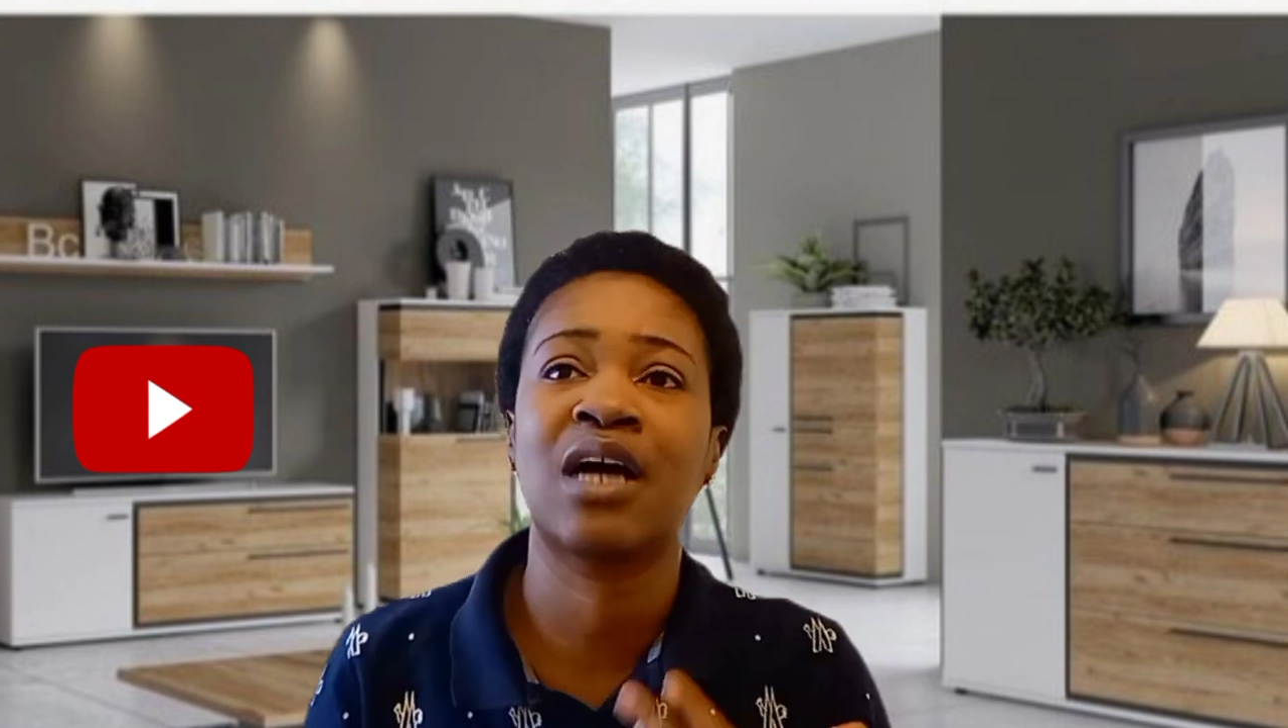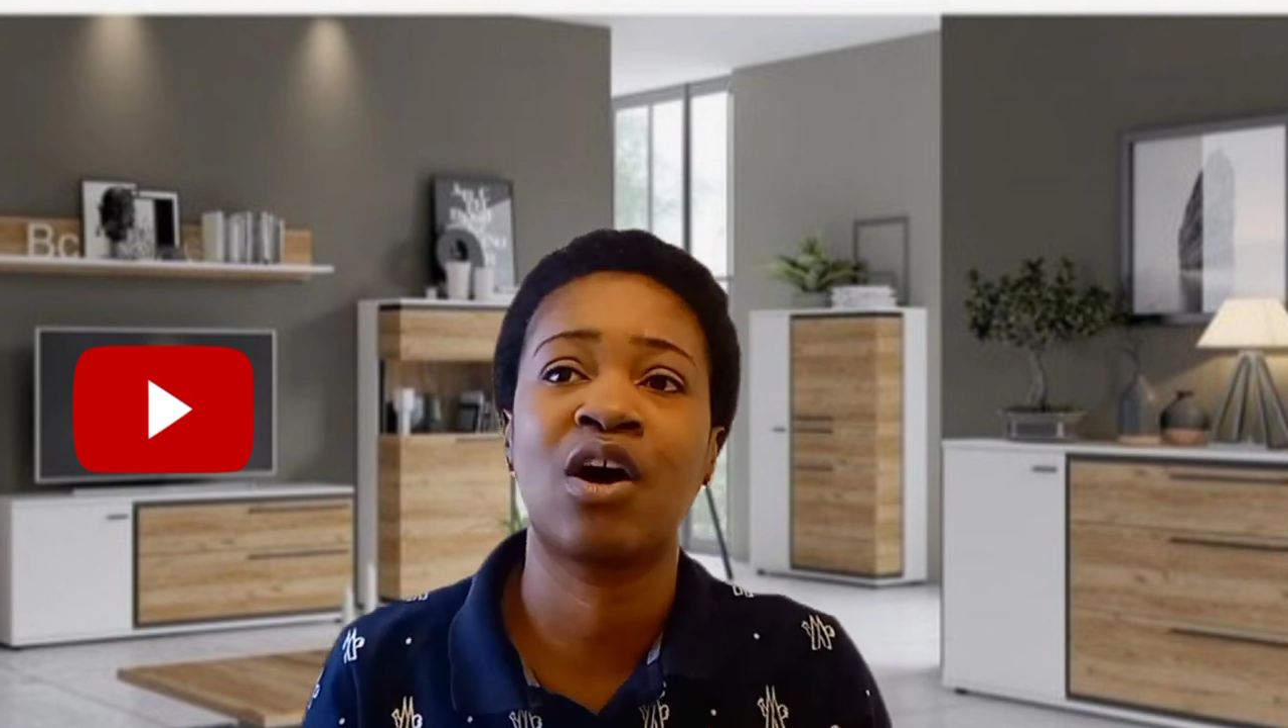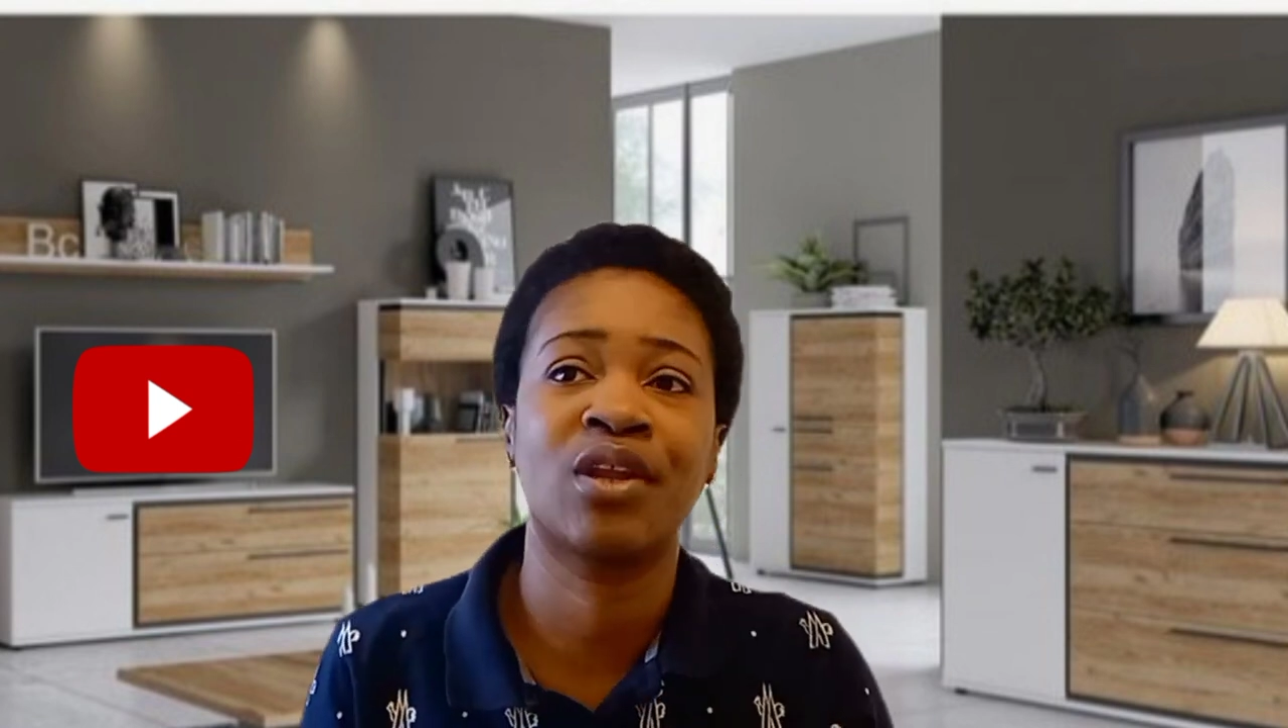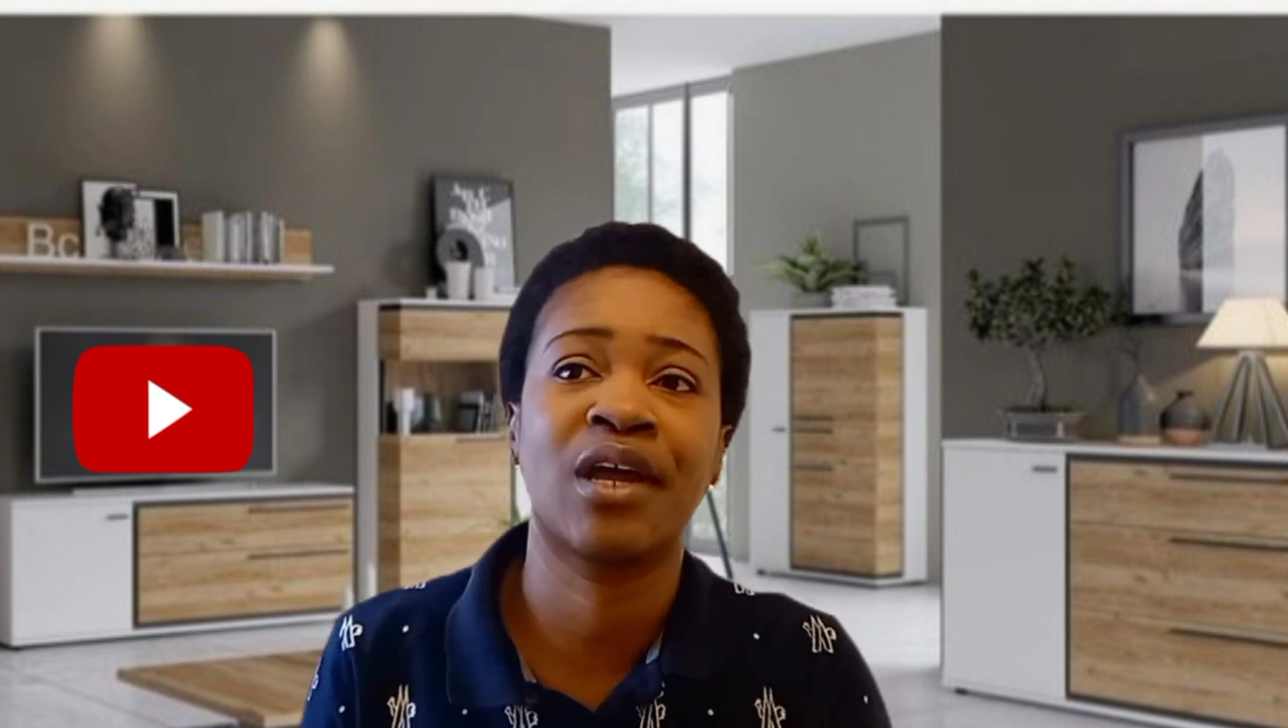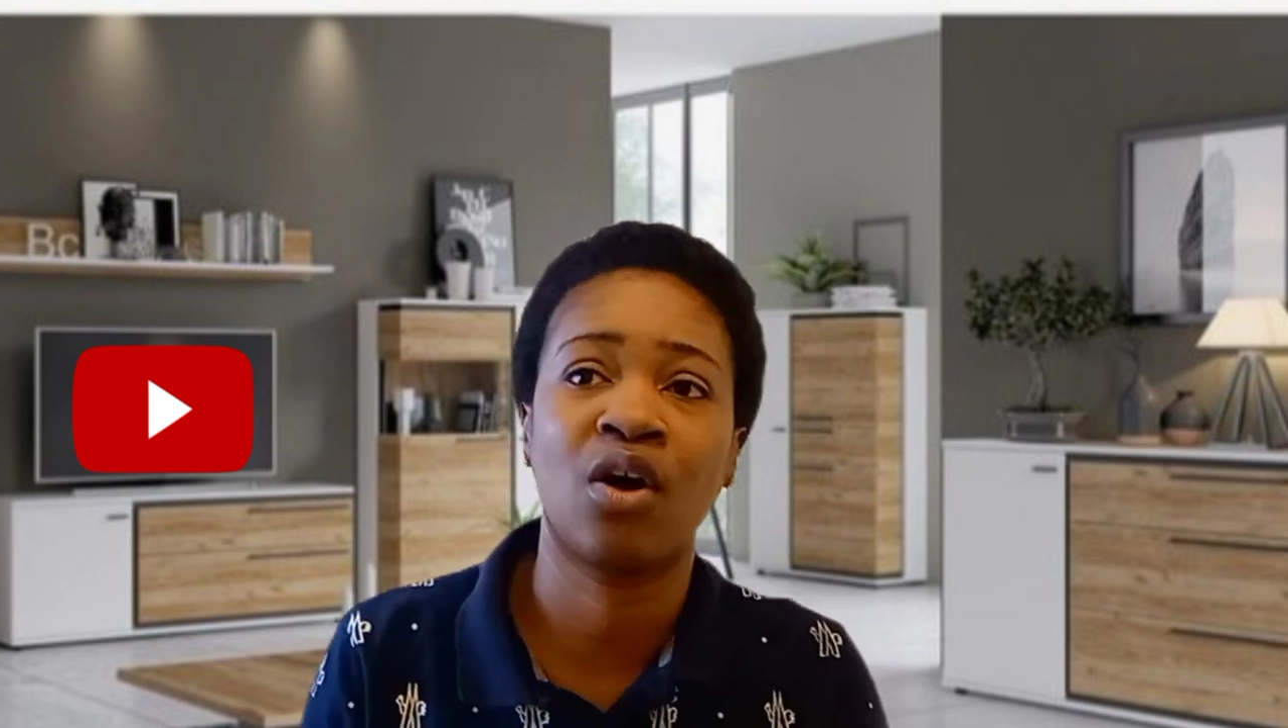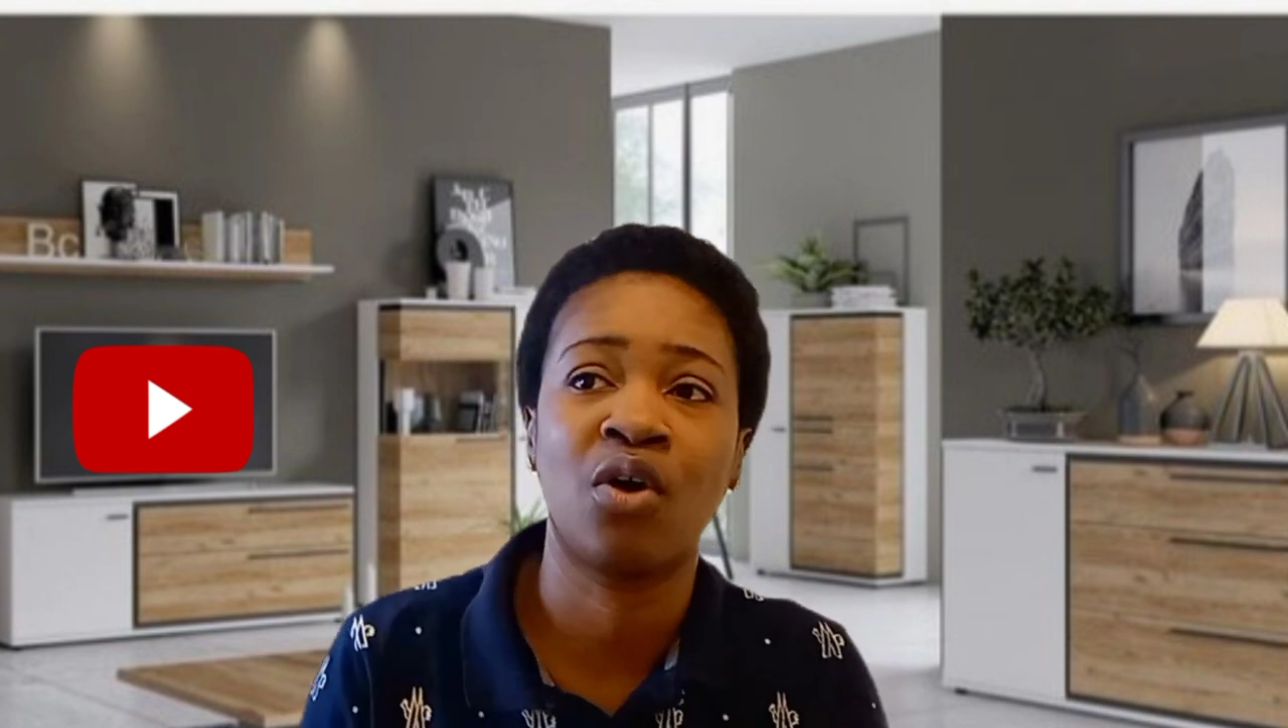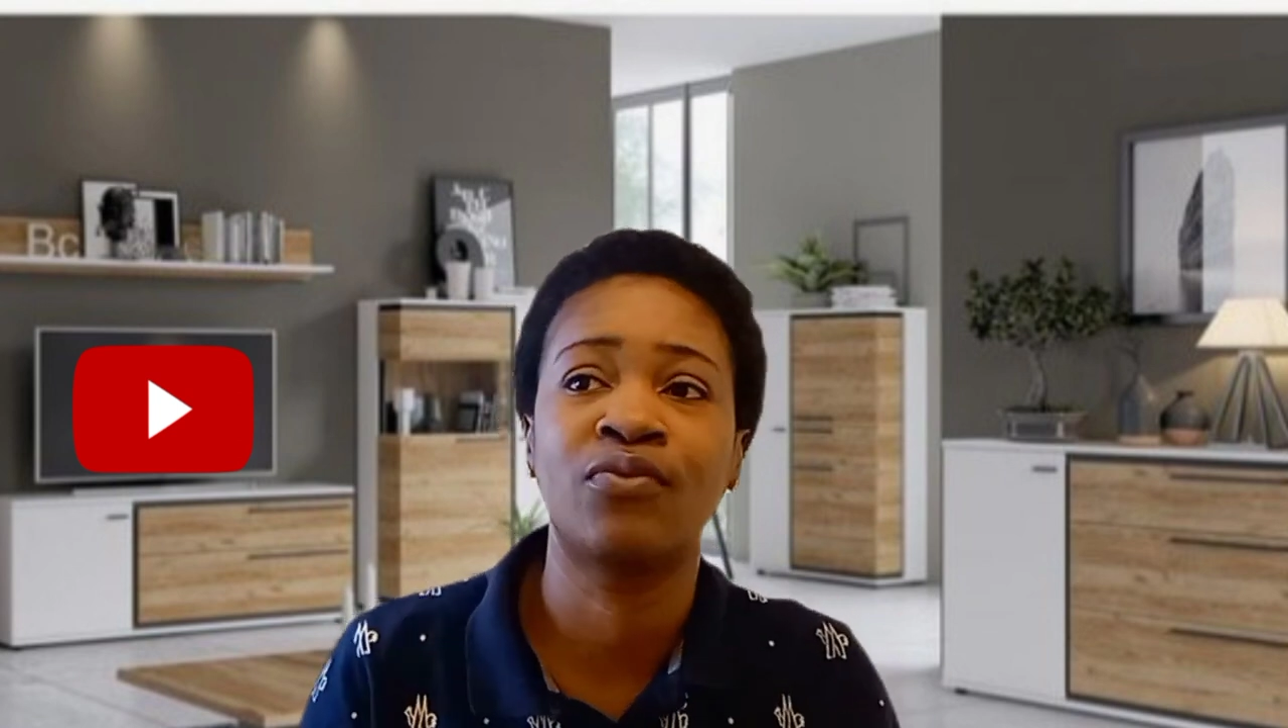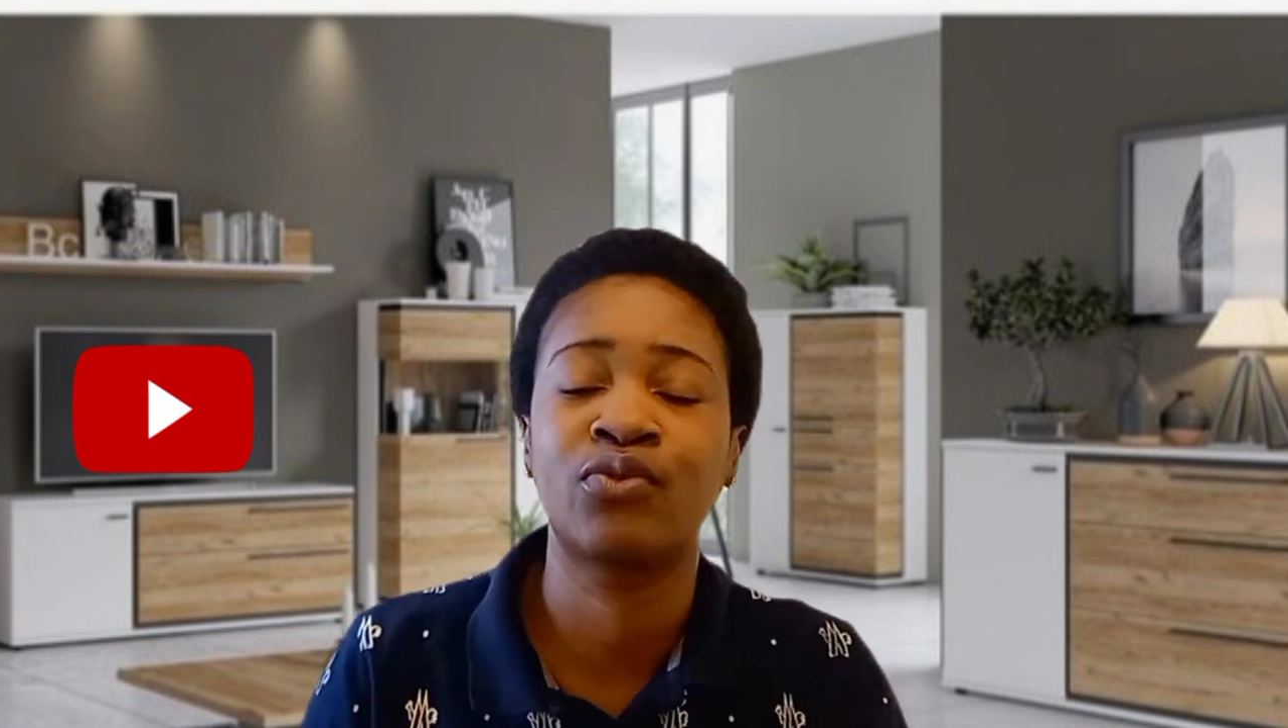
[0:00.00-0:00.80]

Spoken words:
on and off